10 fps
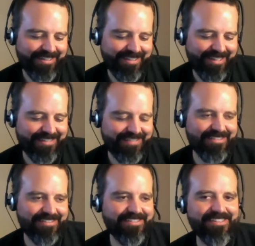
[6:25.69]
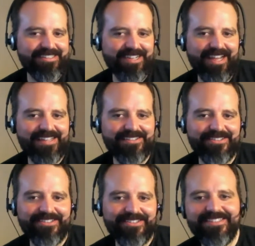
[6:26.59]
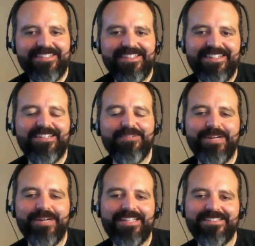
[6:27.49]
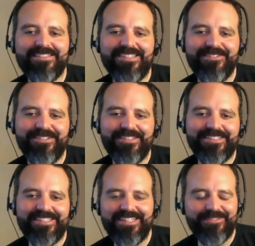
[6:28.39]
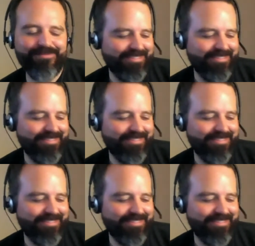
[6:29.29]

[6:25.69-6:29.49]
Like it's just such a hassle compiling stuff all the time.